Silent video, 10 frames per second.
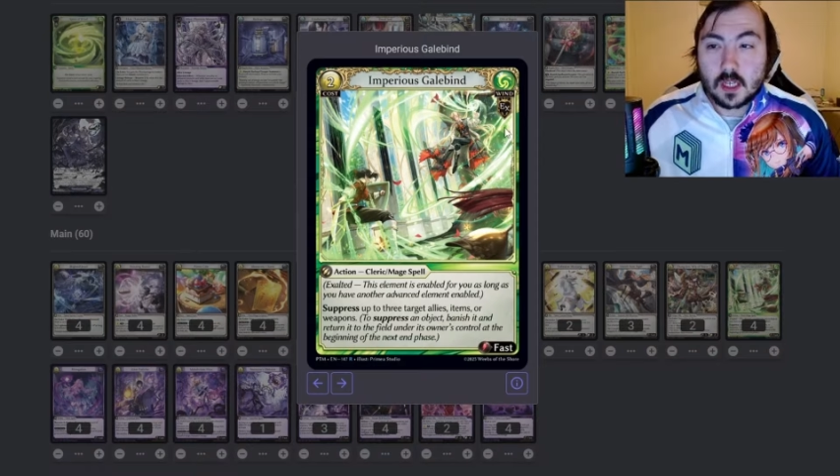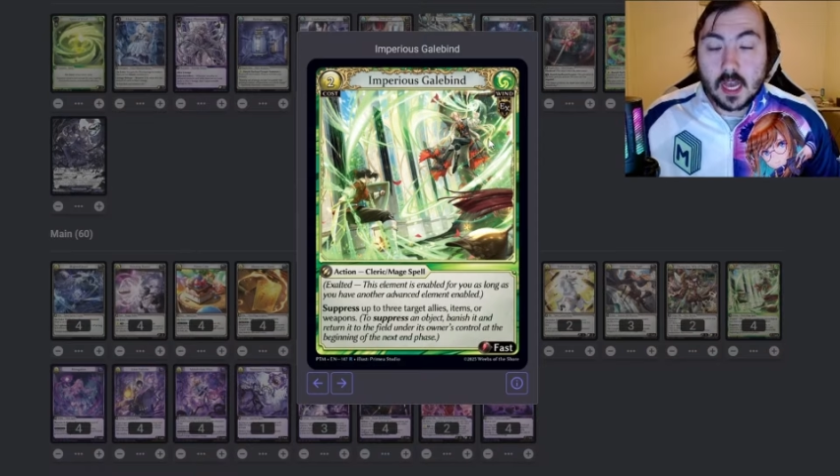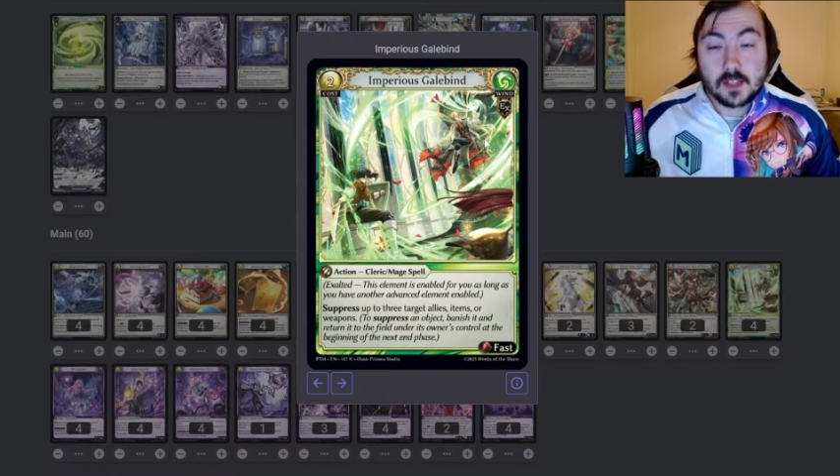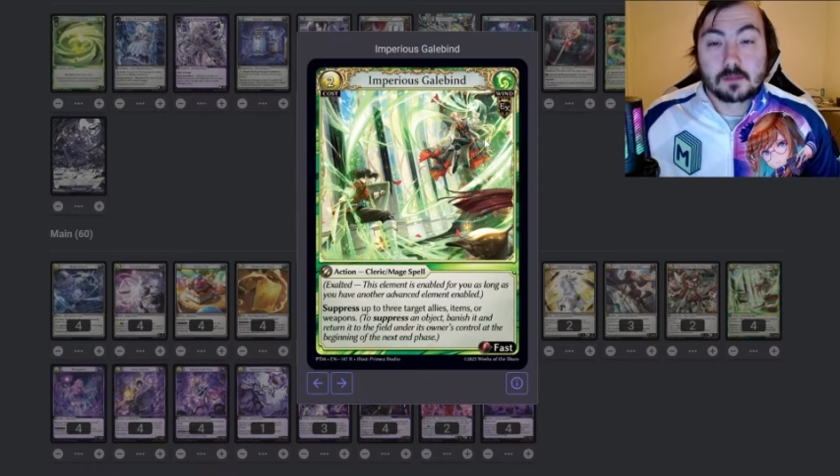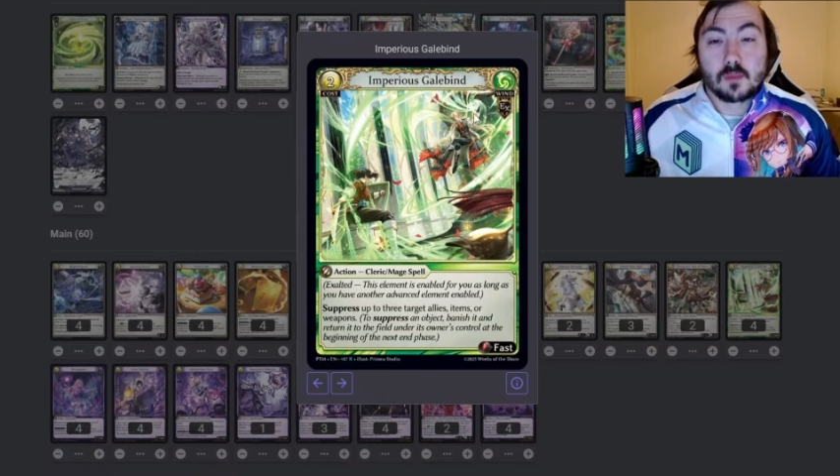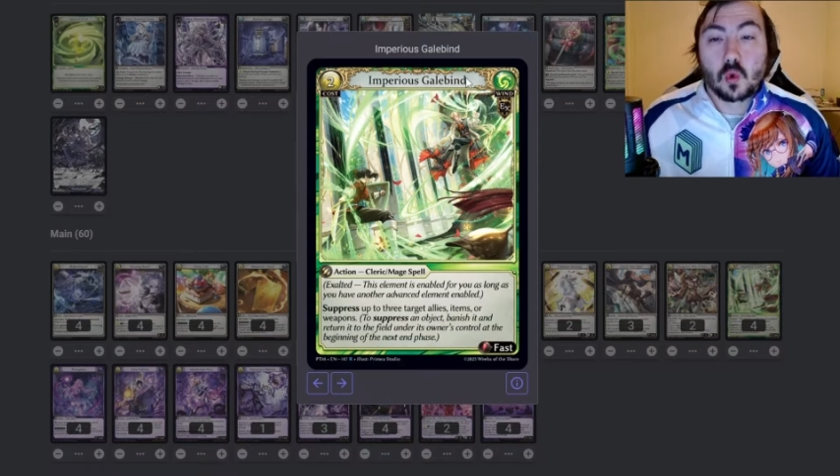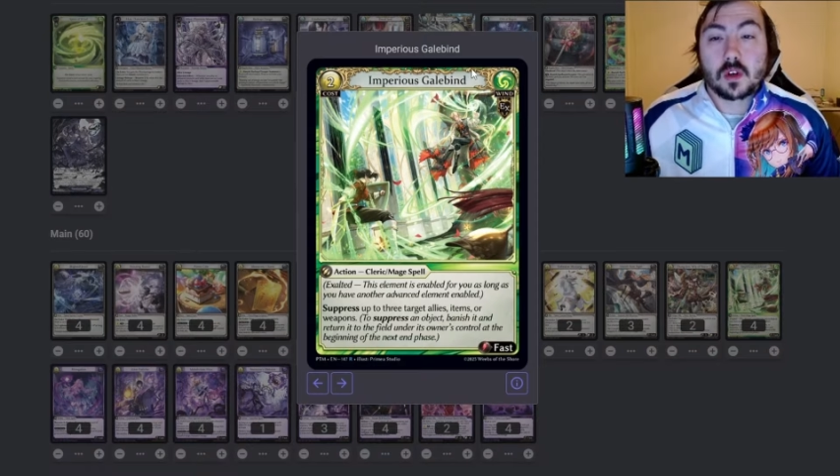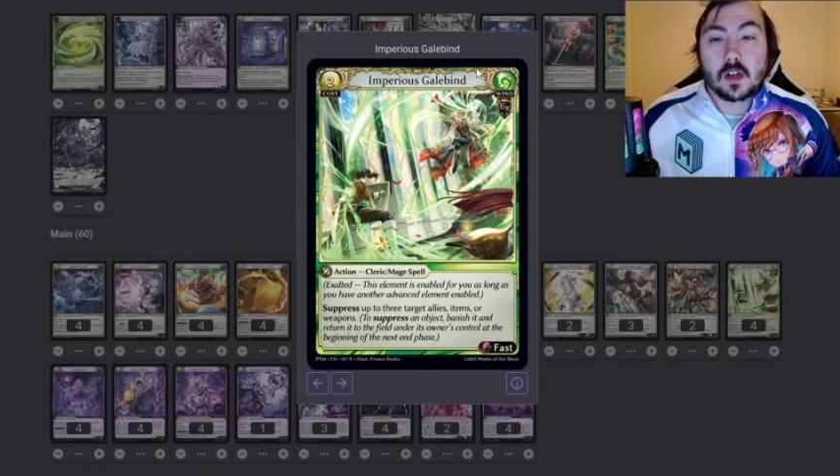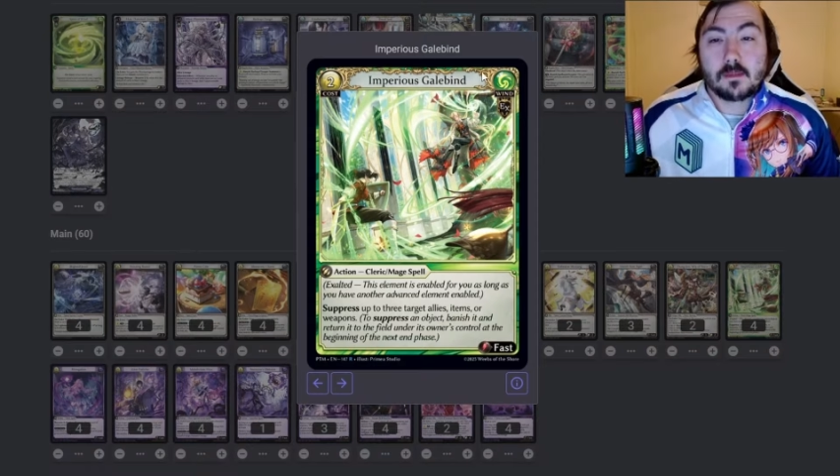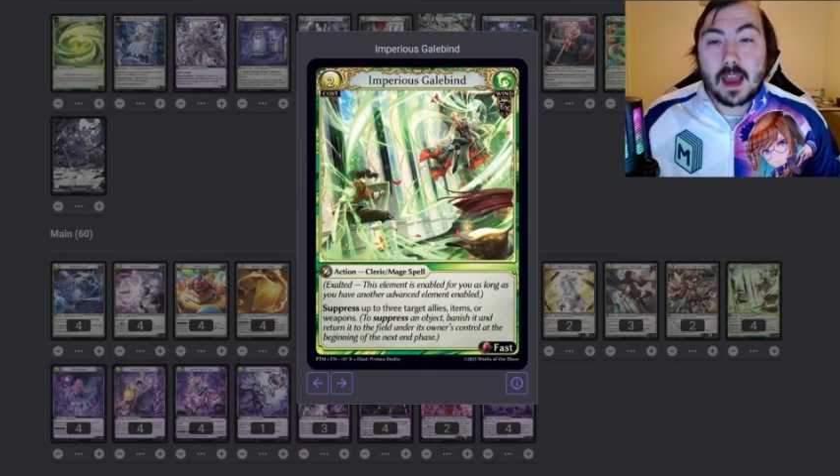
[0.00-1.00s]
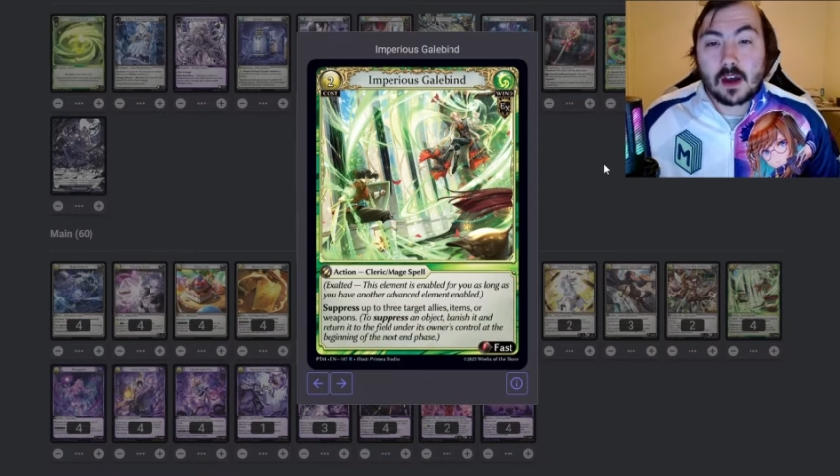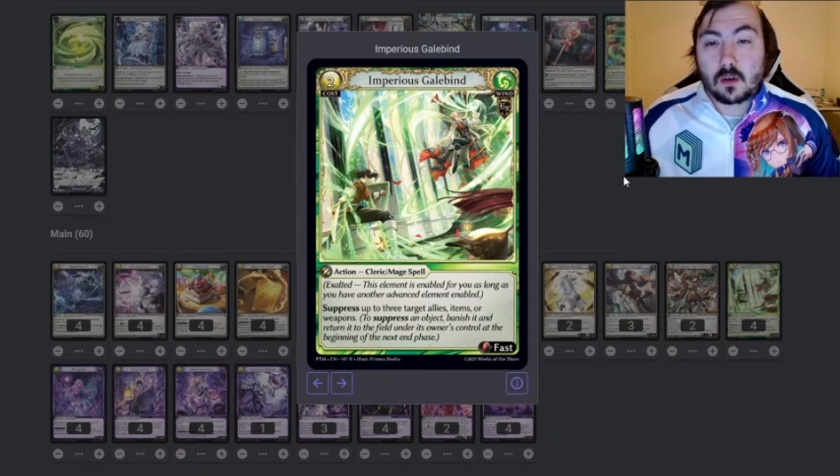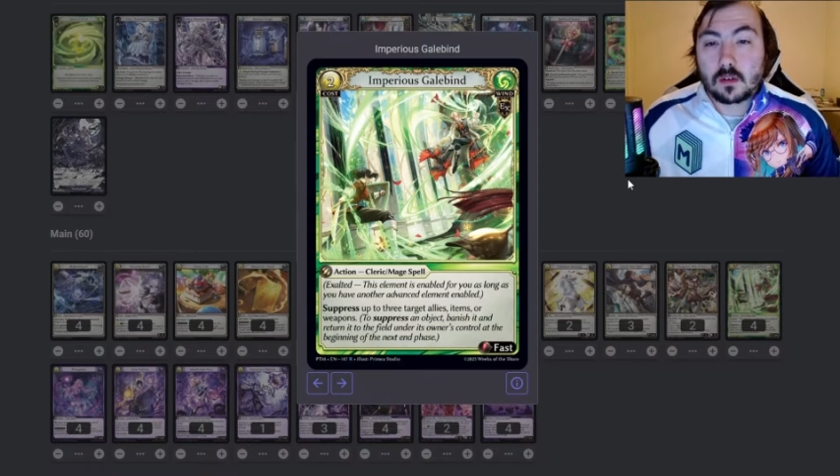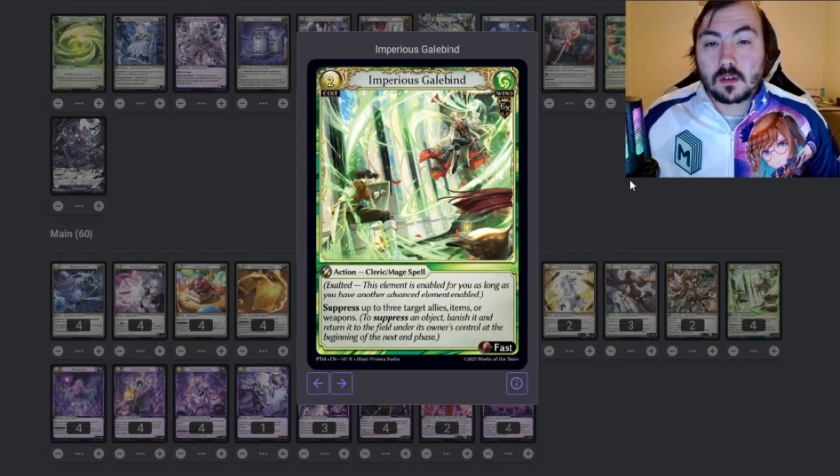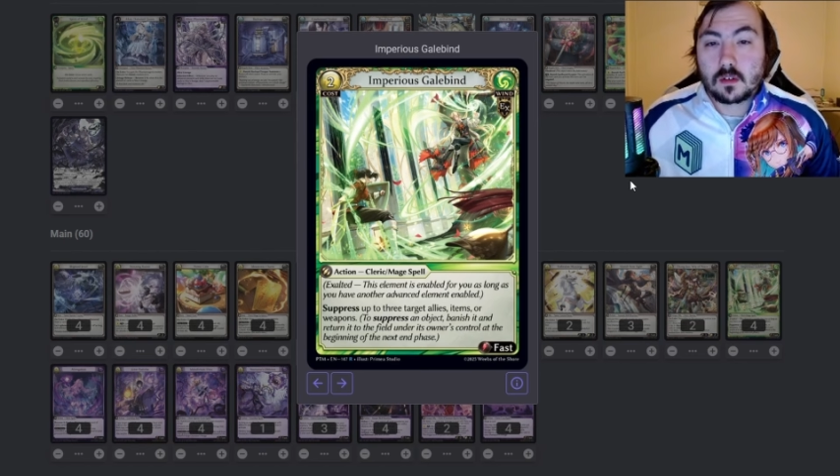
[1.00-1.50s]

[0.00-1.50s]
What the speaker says: as more come out,